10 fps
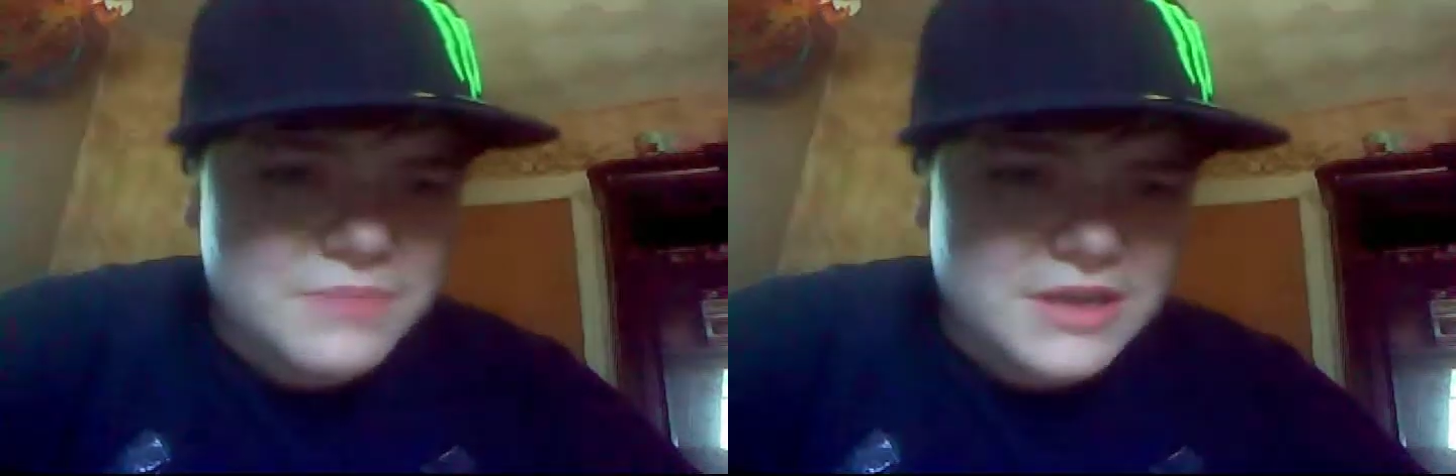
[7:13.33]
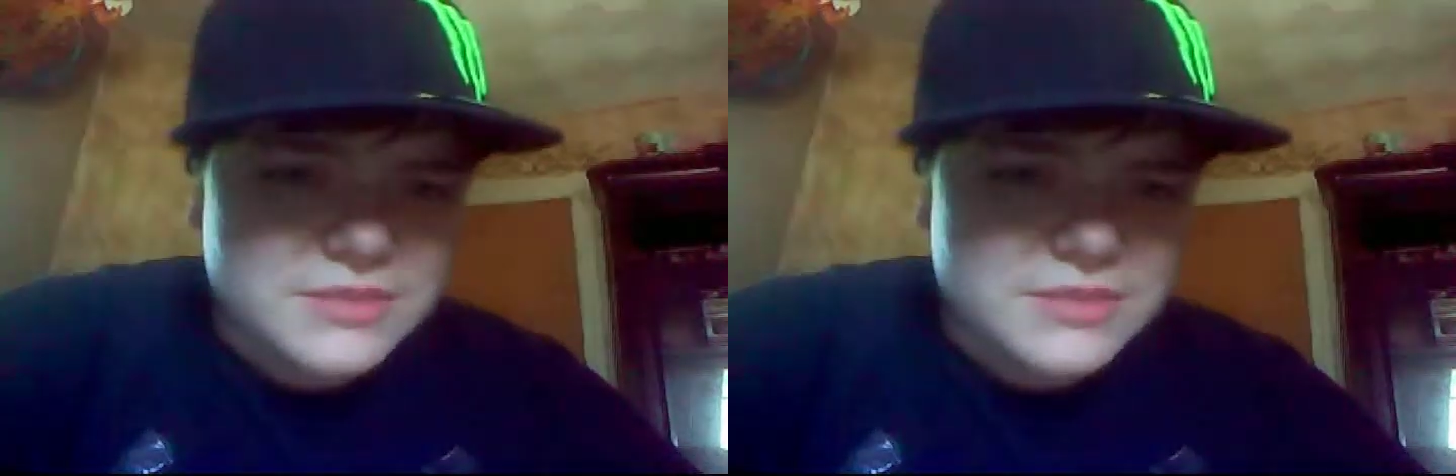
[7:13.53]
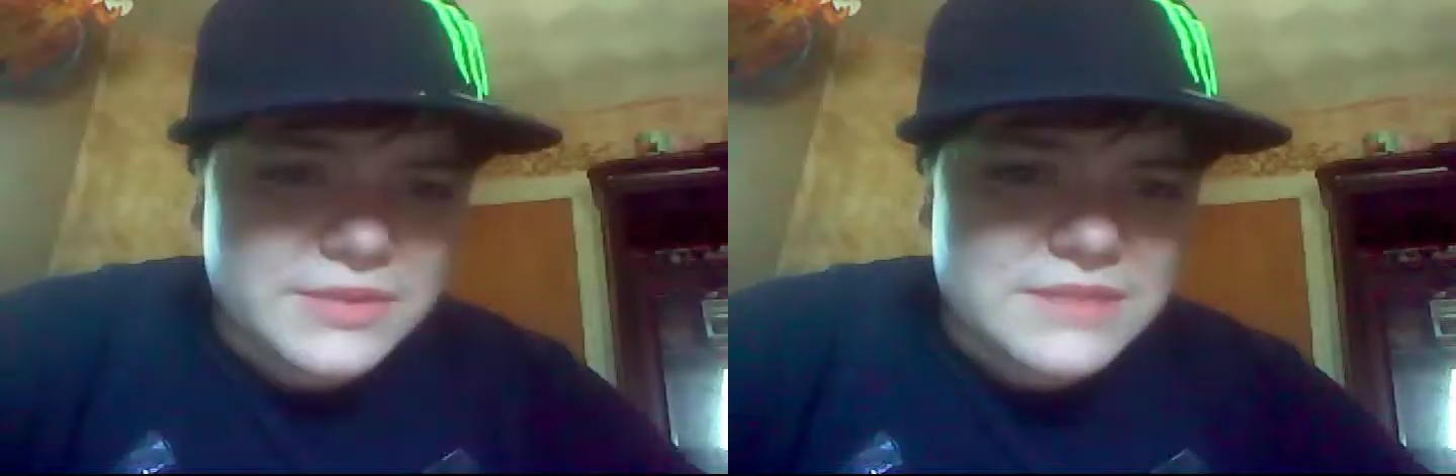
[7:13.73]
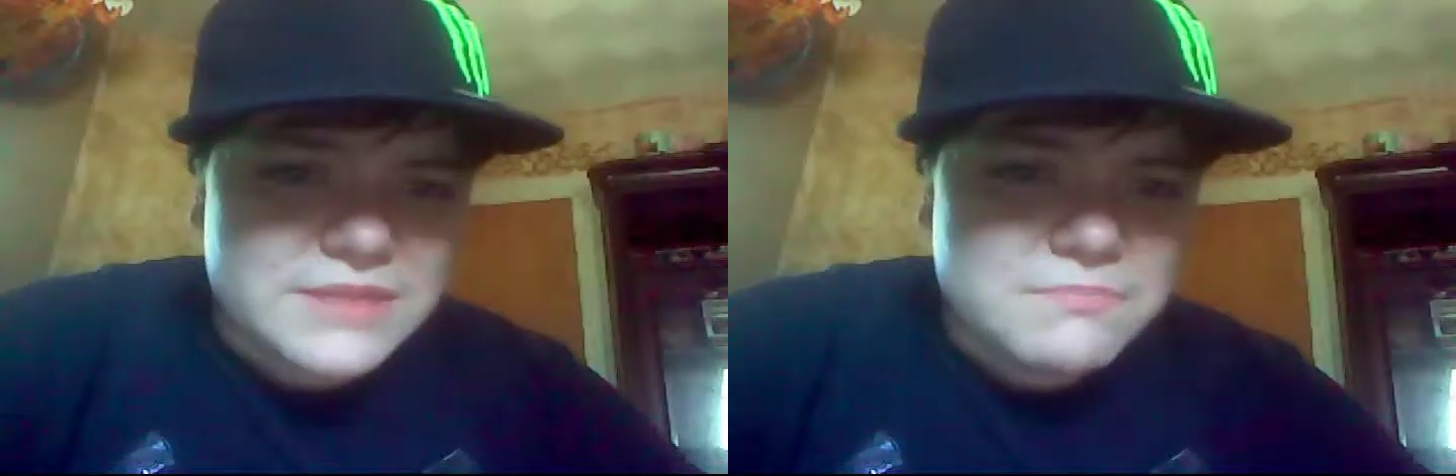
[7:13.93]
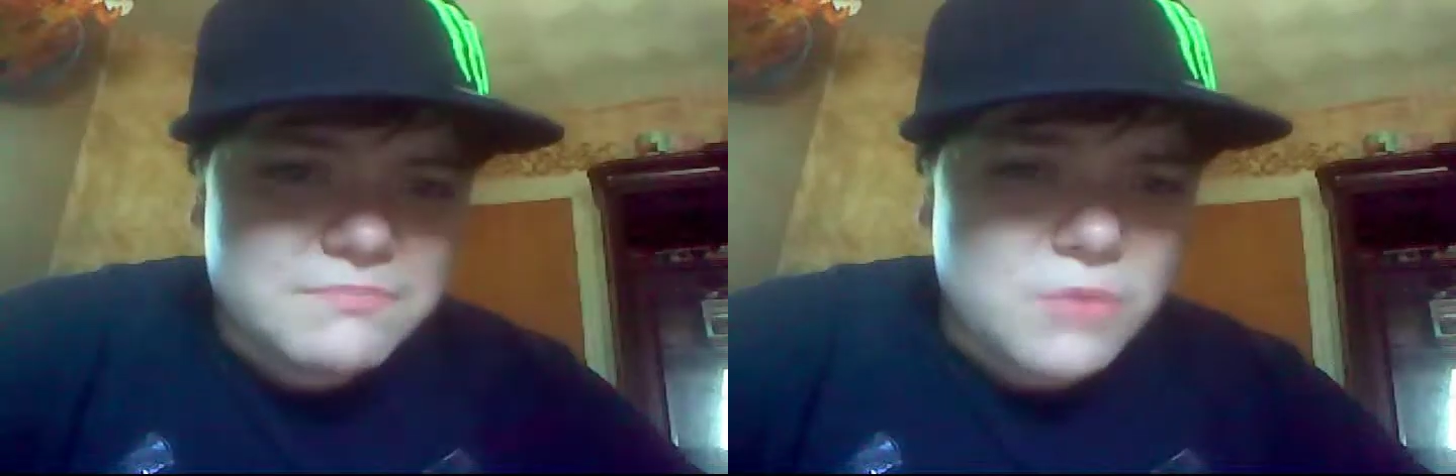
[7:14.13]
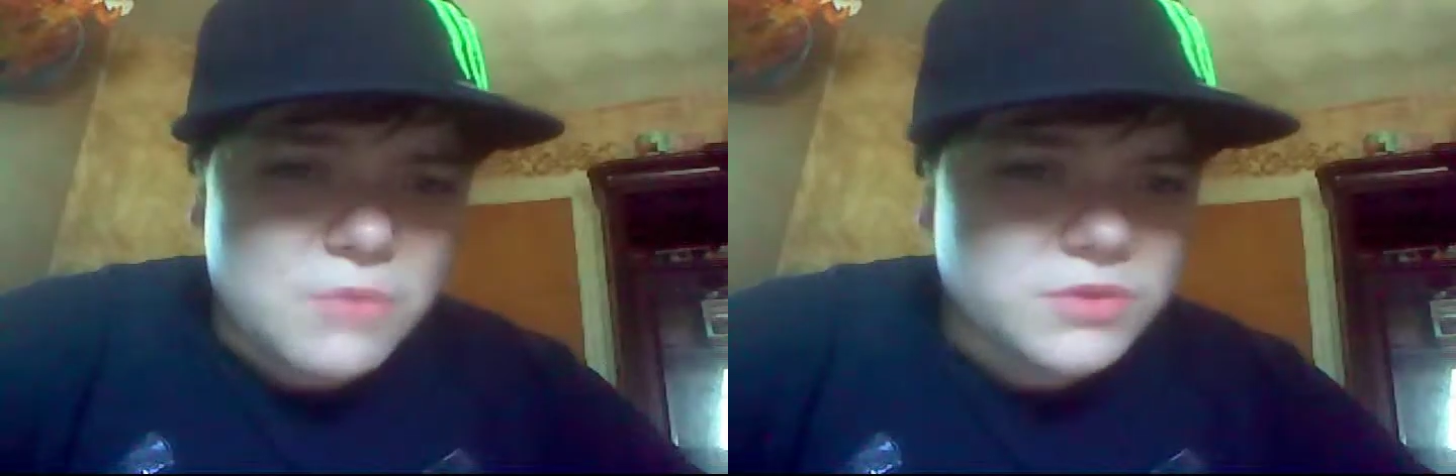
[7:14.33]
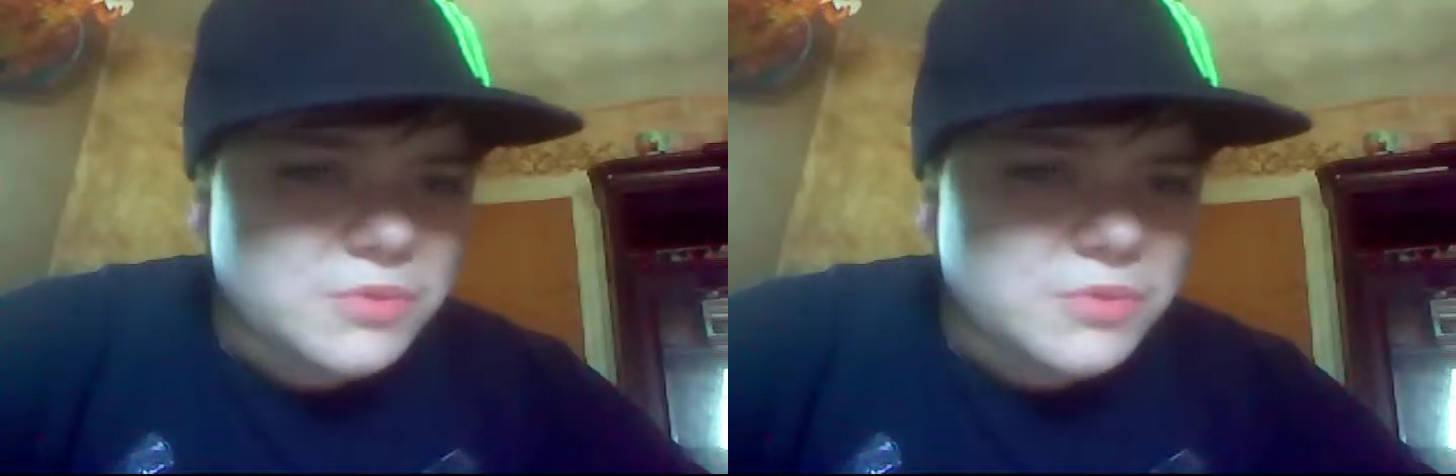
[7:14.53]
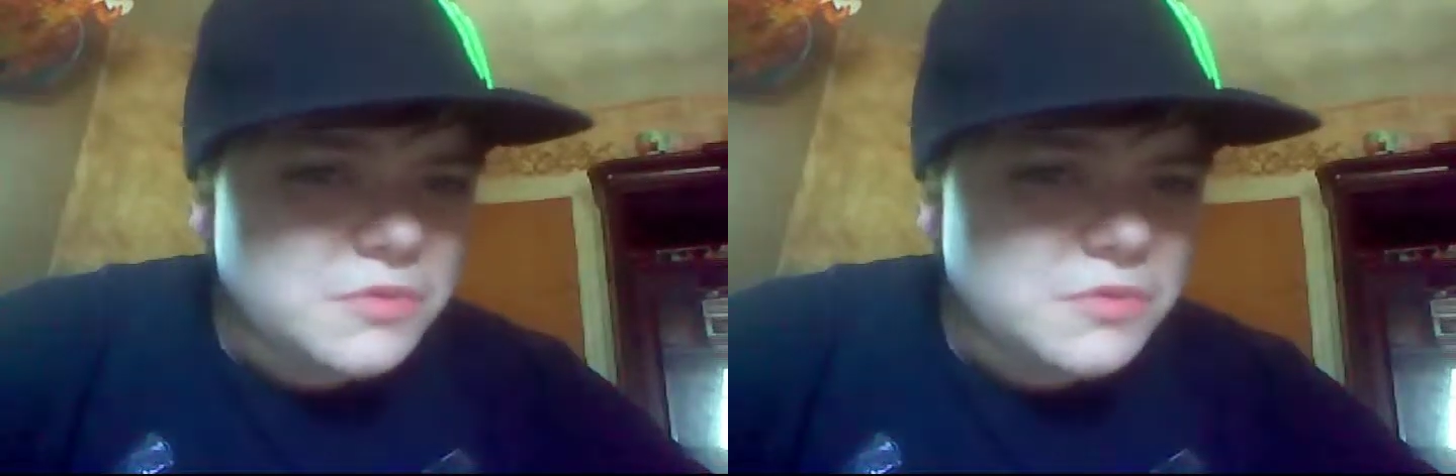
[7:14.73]
possibly
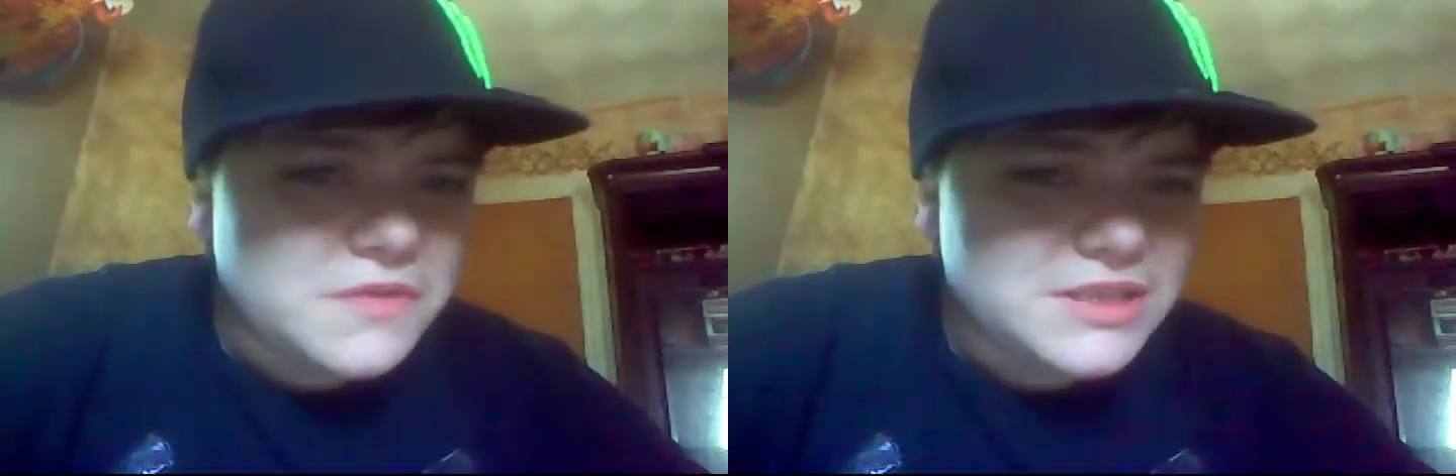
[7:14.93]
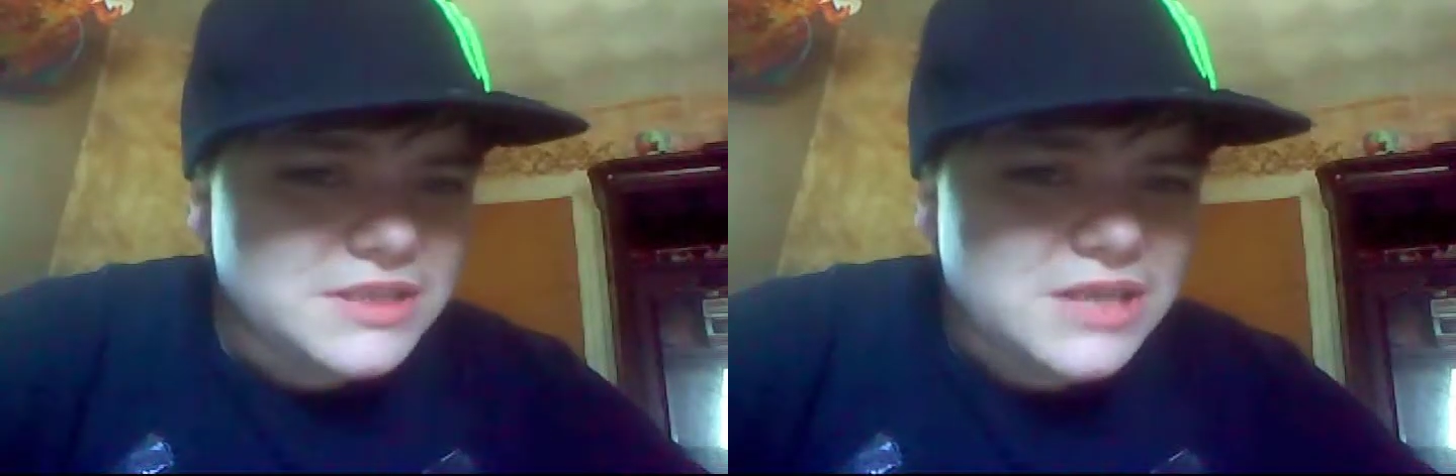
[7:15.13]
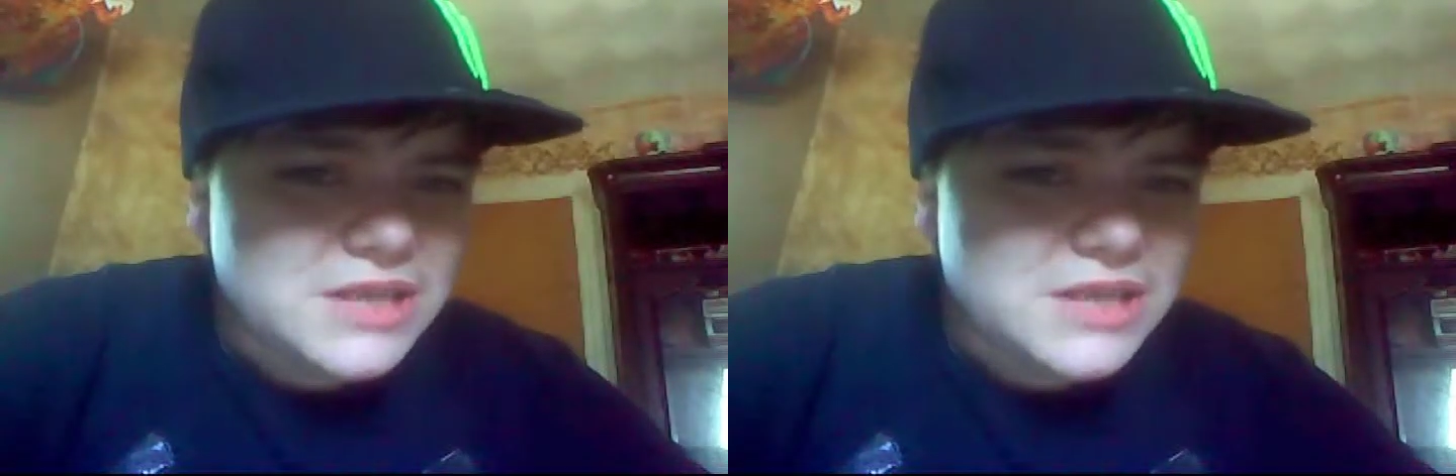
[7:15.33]
multiple movies.